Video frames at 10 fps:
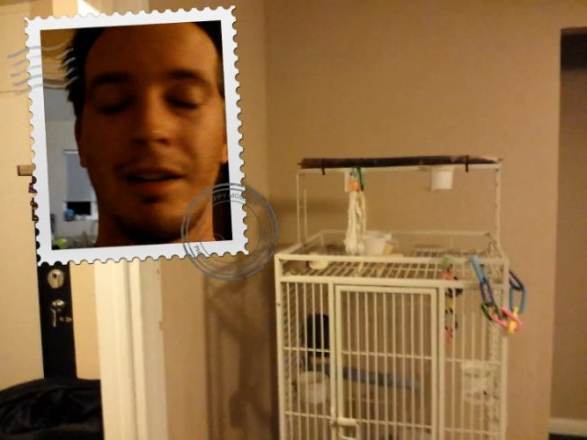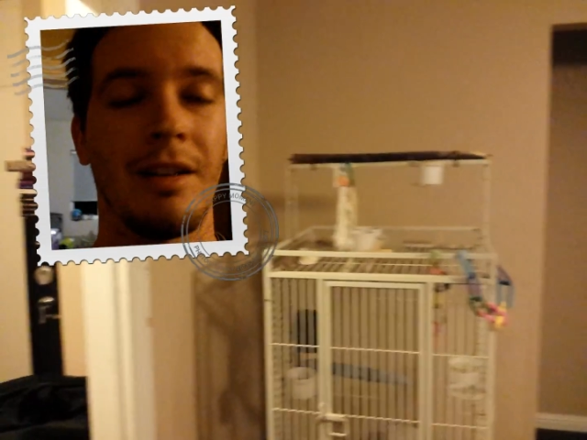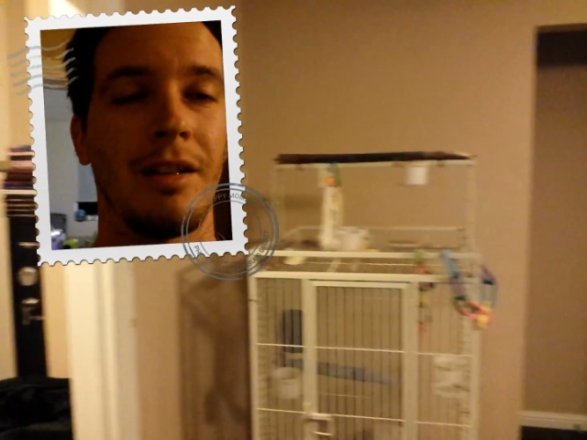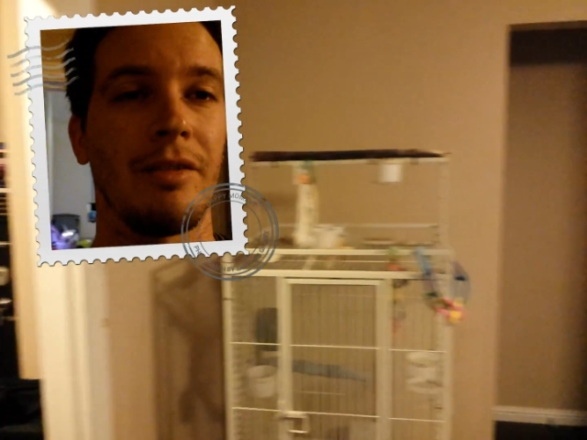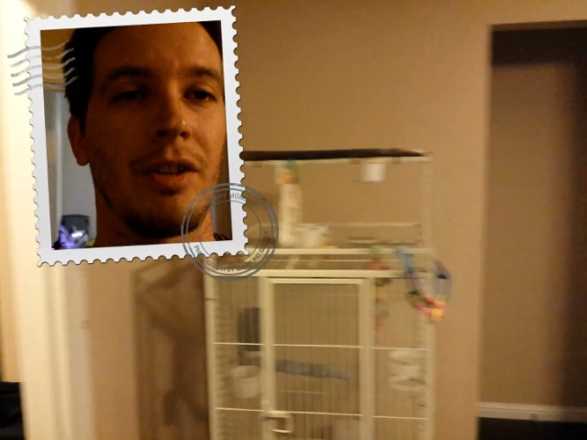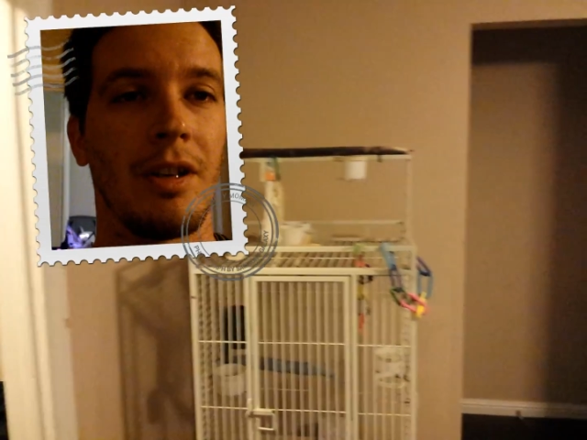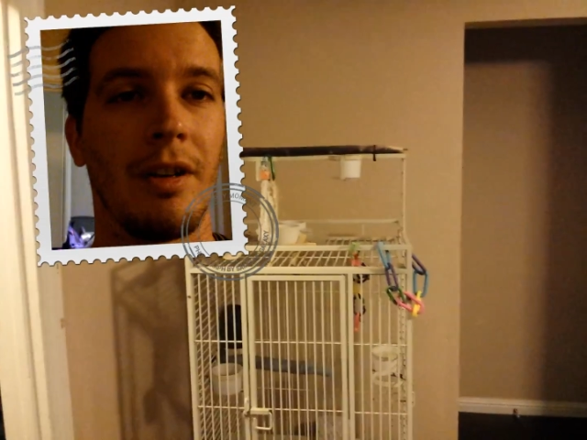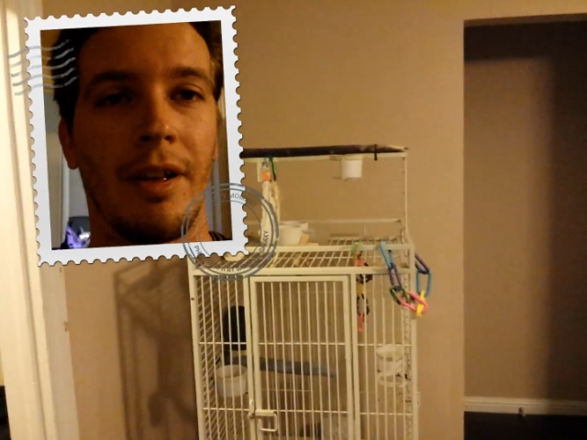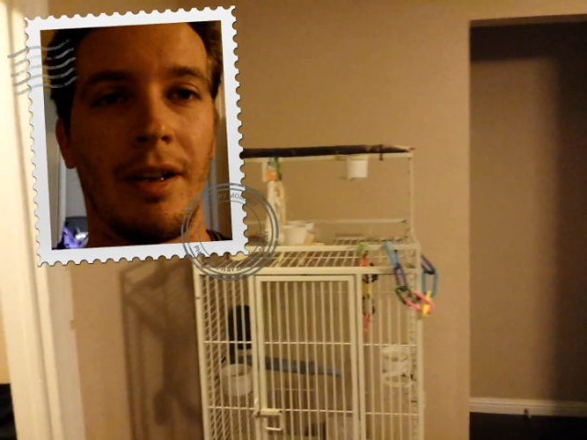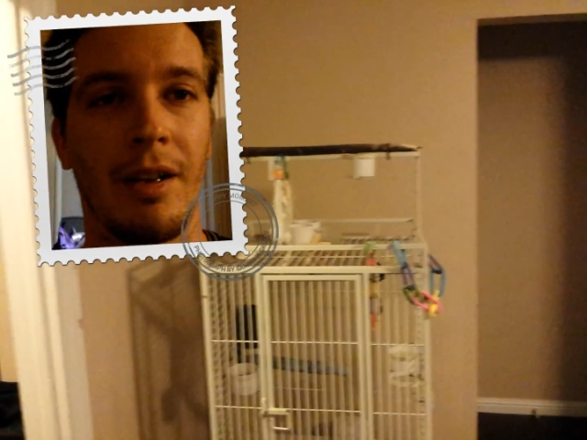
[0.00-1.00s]
don't know if you can
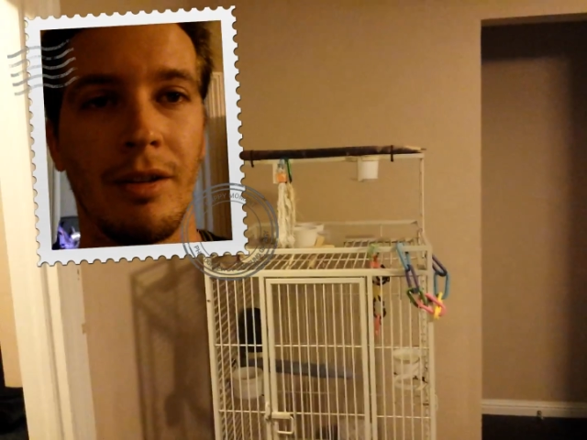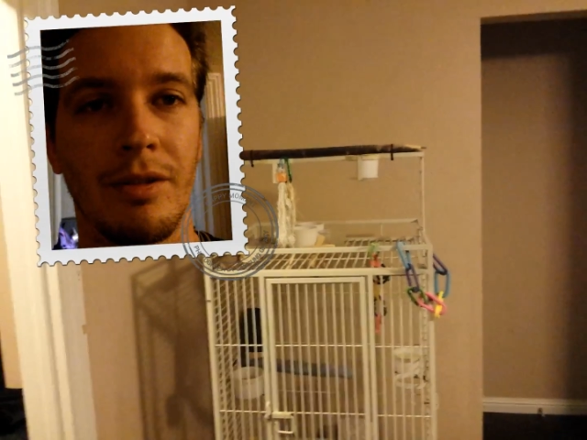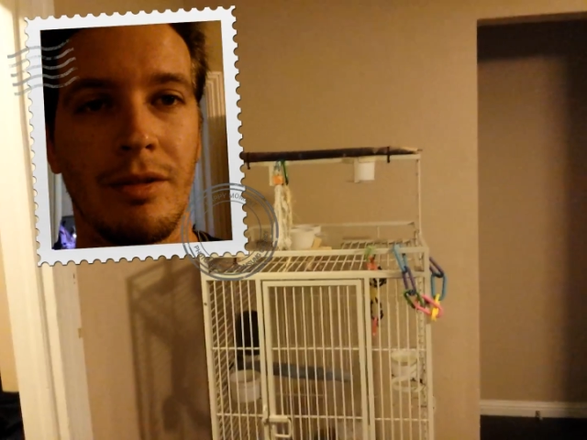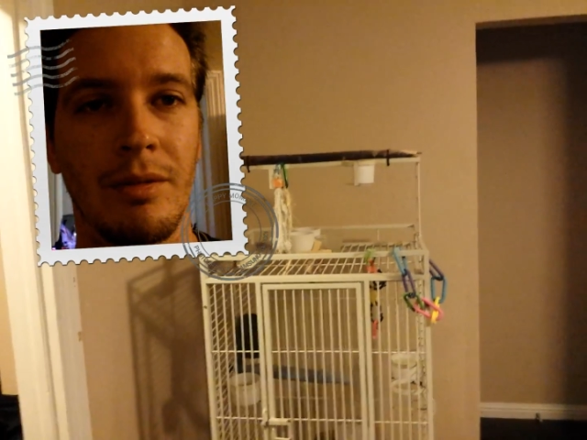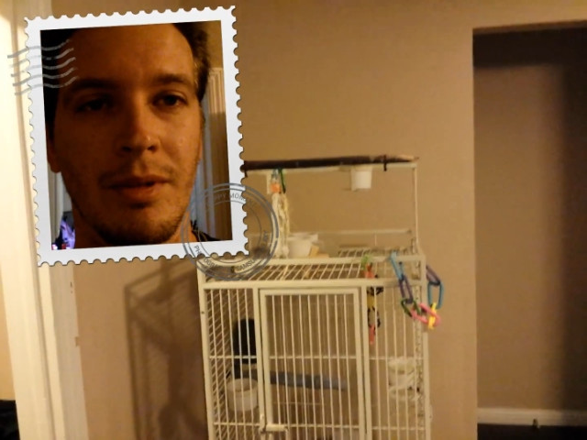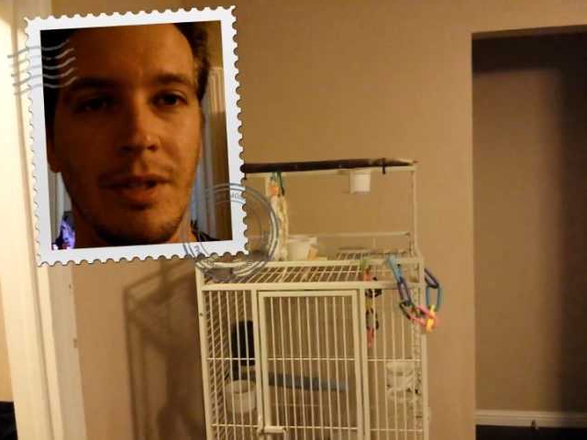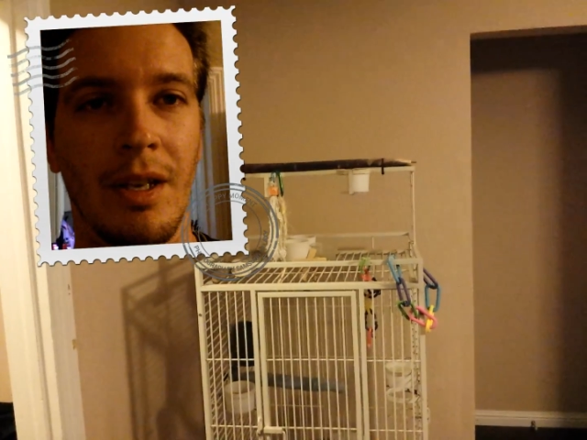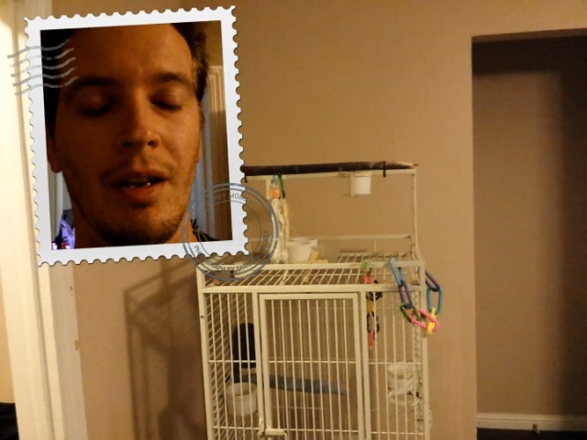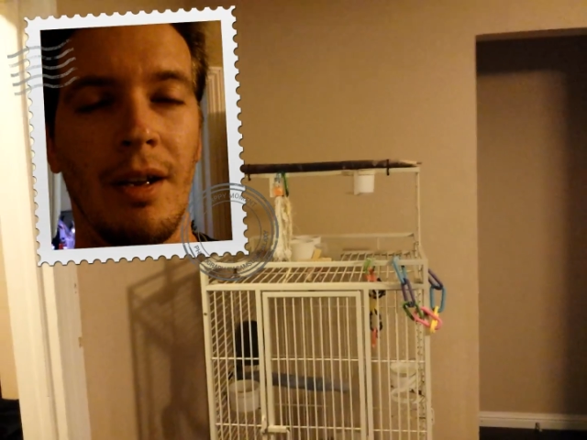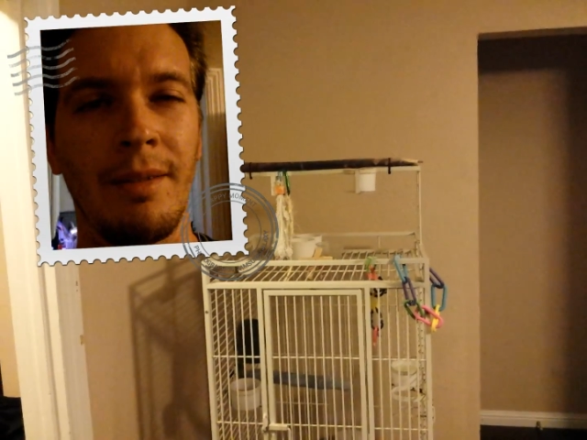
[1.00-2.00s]
hear that. Kayla's saying